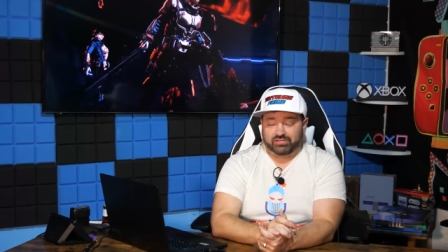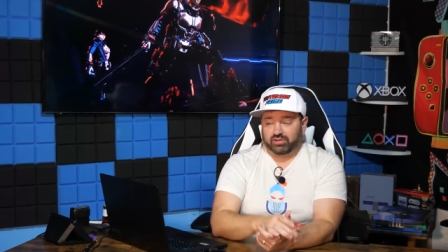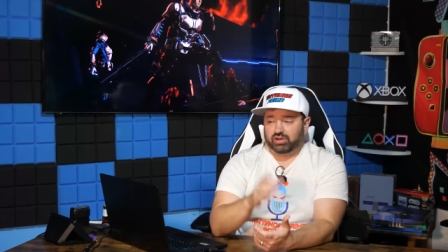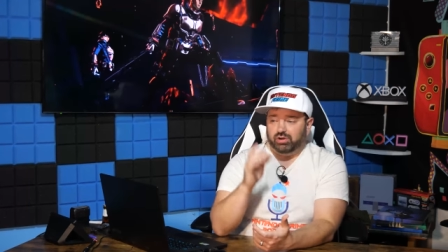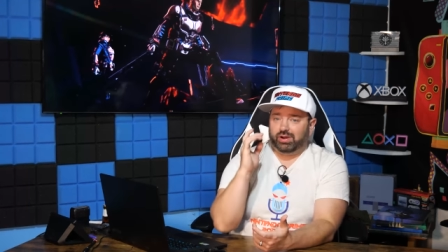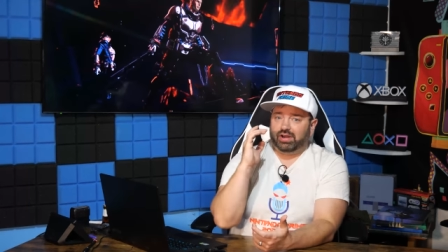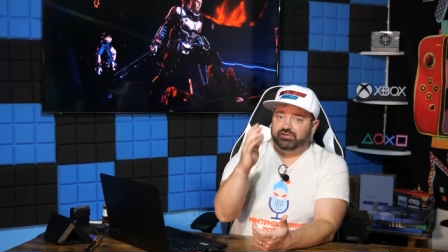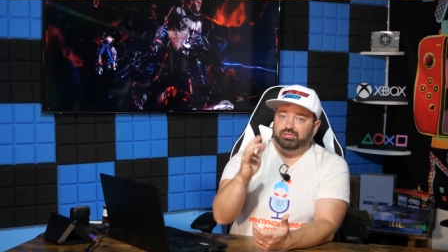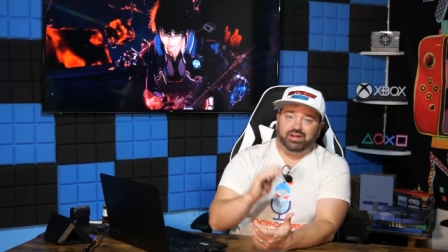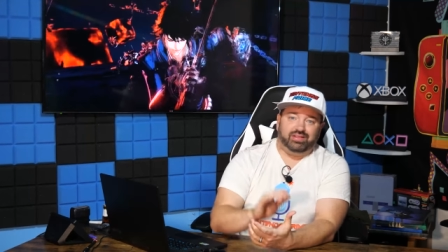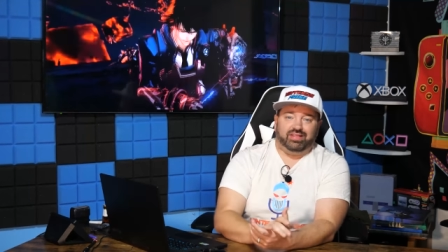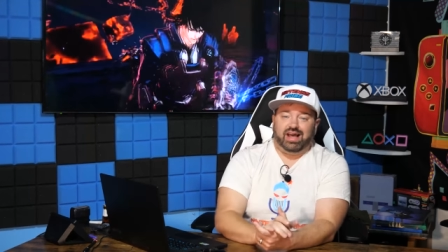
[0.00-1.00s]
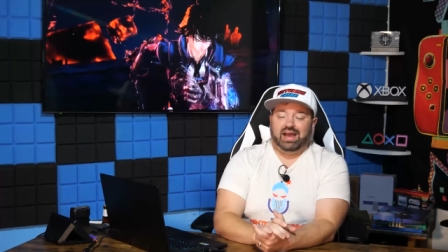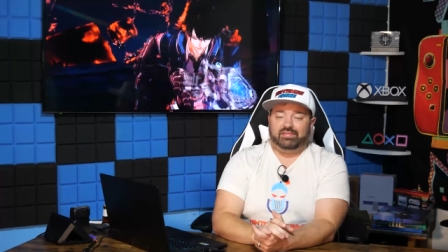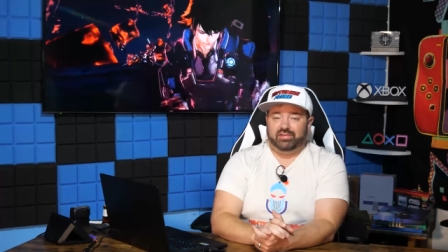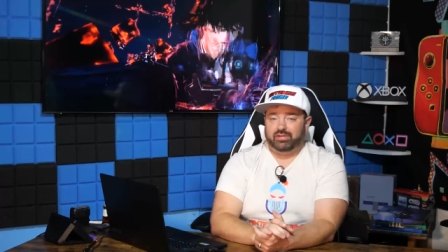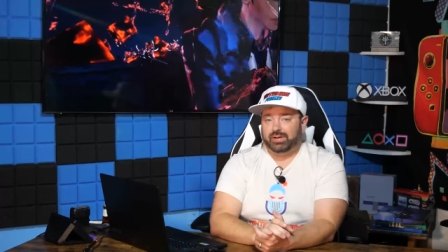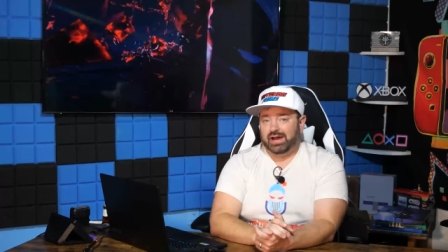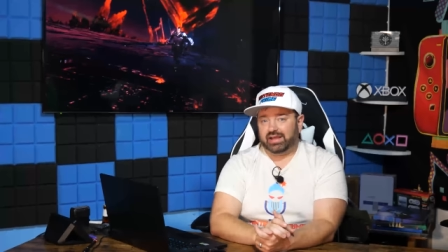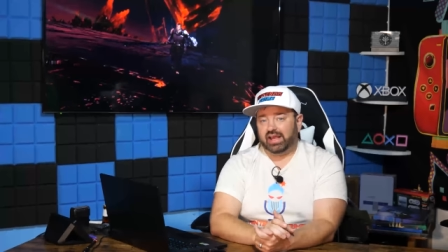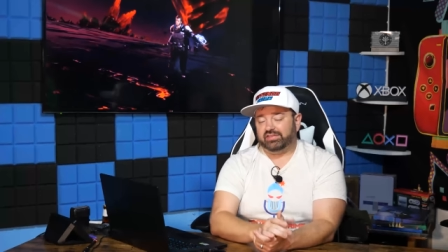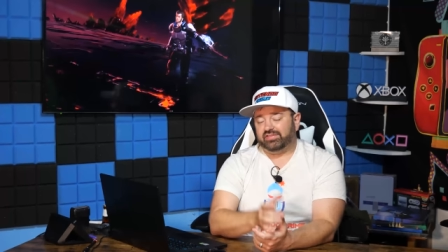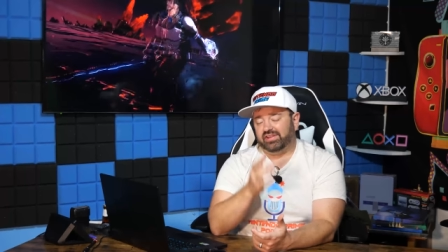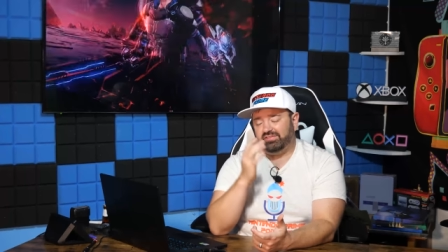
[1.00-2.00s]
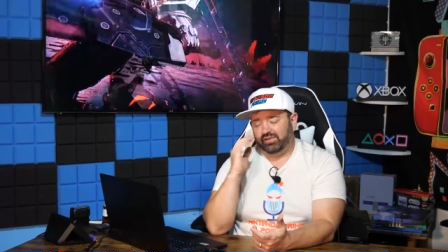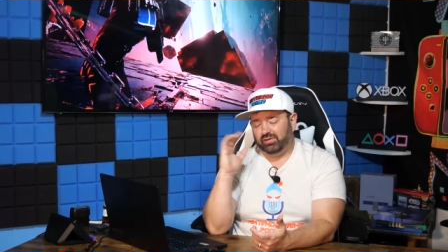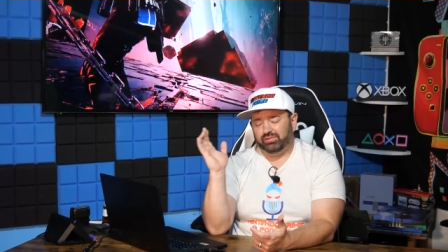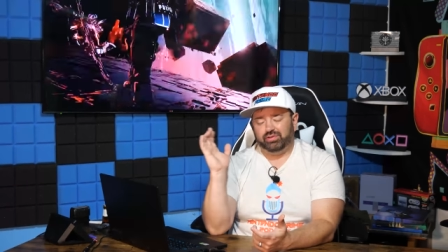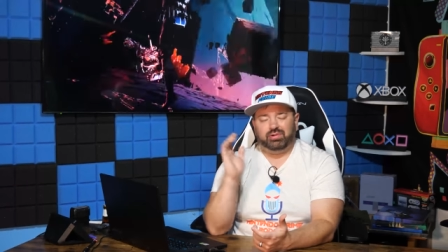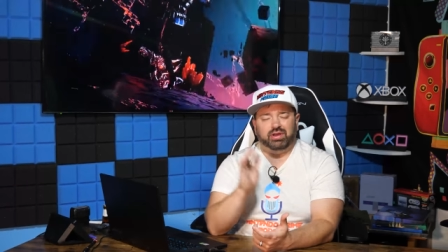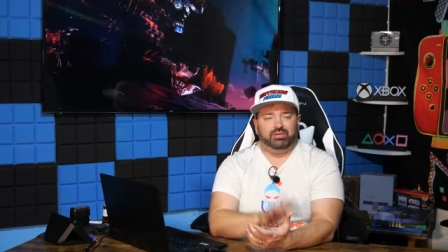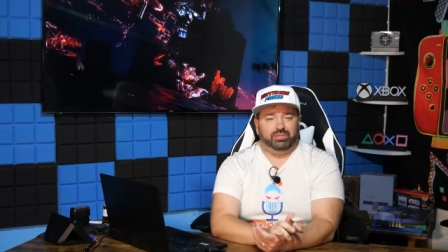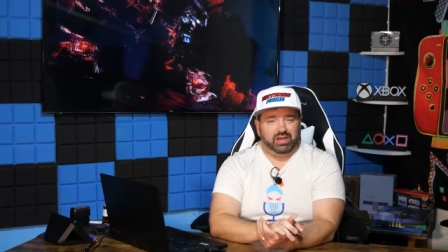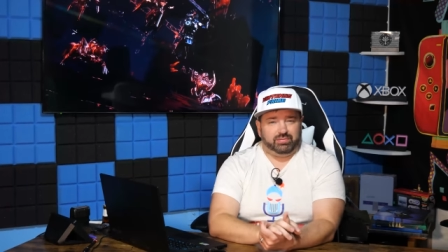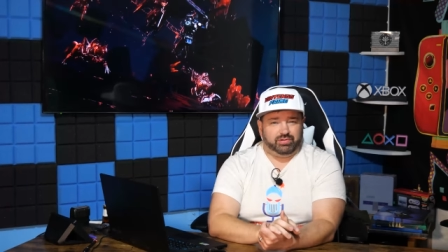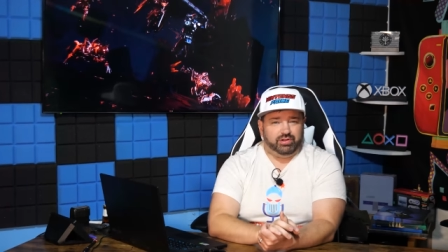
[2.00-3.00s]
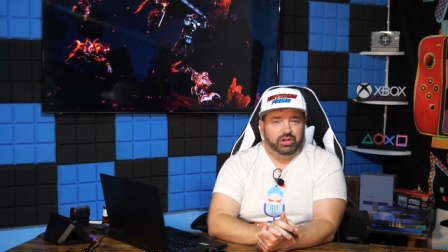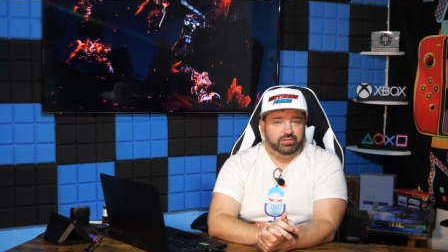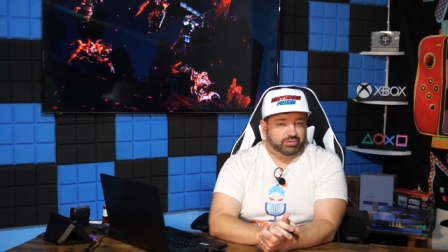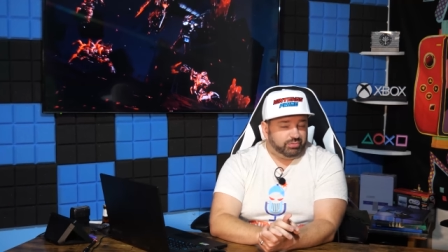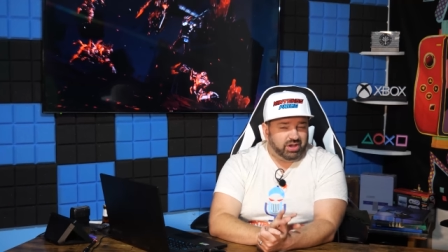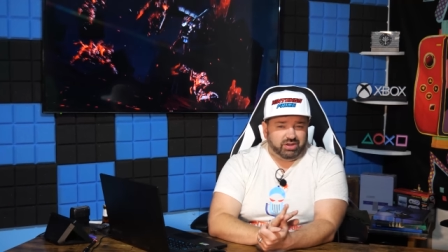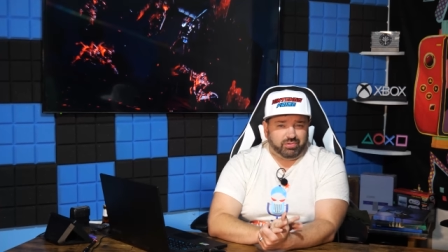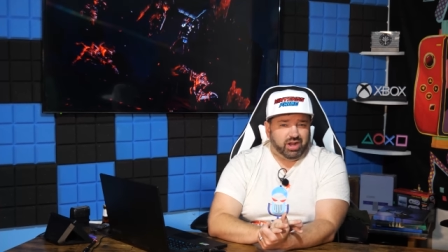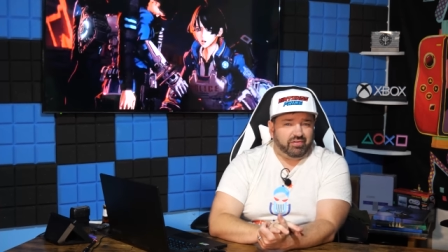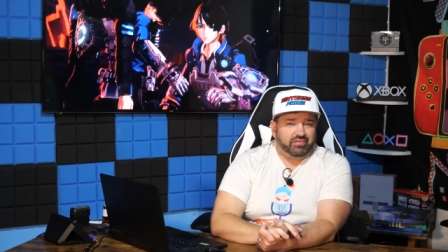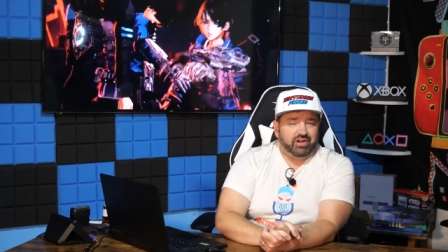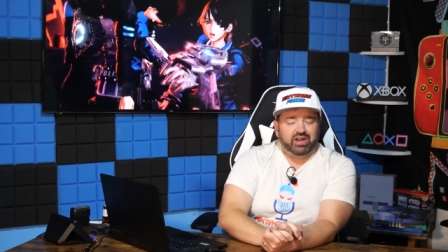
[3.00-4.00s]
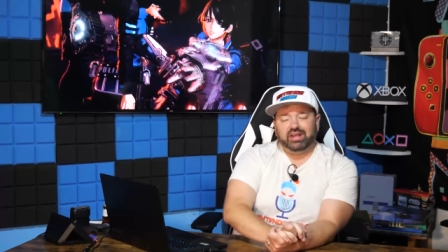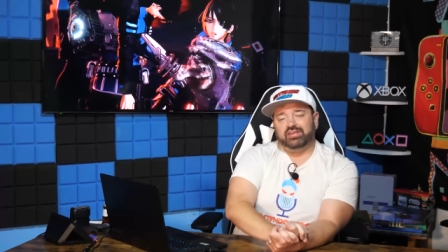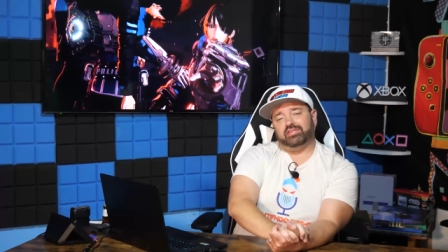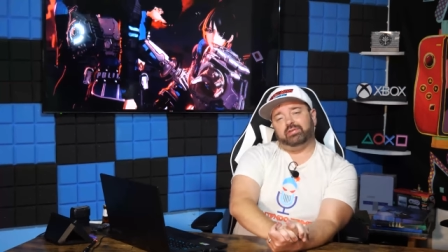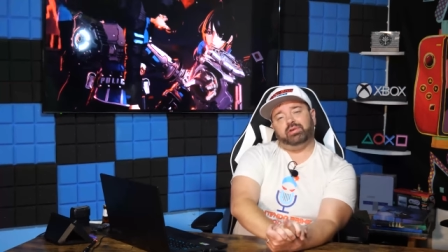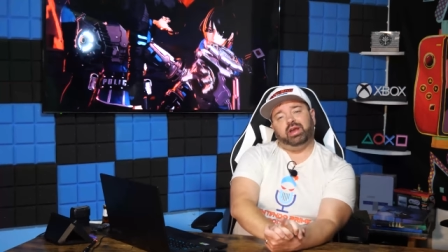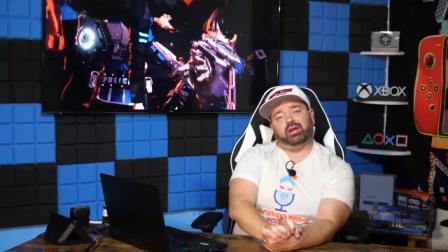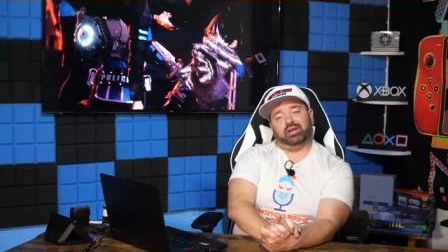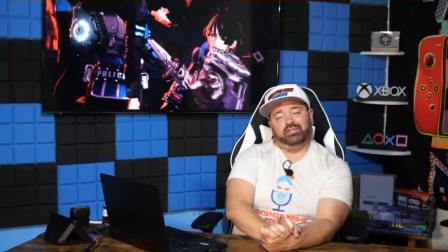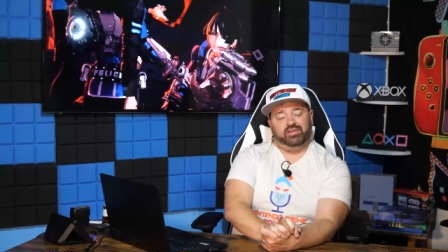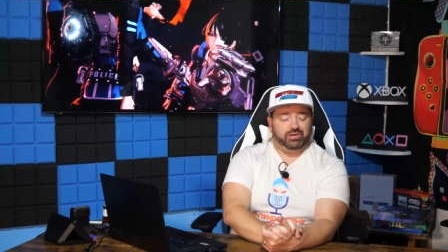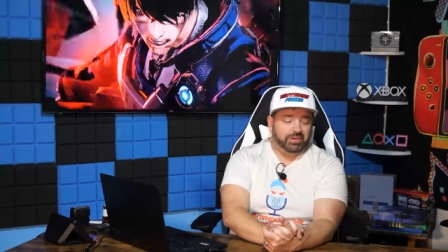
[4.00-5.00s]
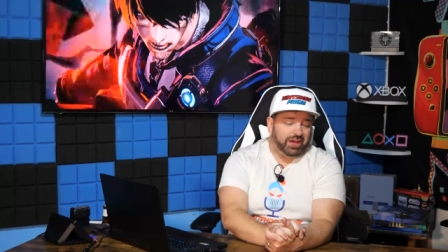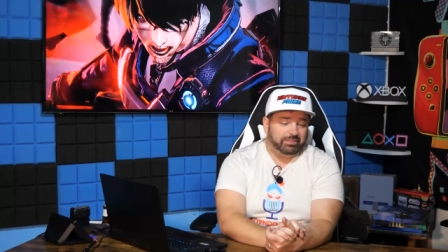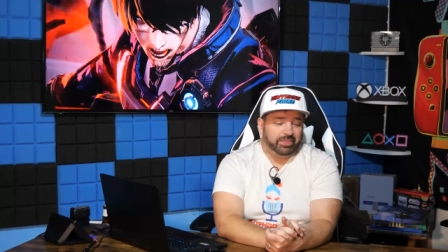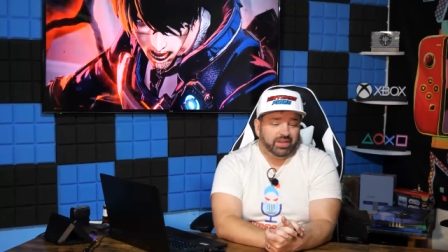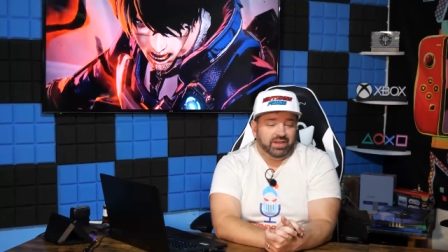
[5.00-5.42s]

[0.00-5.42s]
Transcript: So you're going to want to tune in live to the podcast because that's the only way you'll be able to win whatever it is that we are giving away.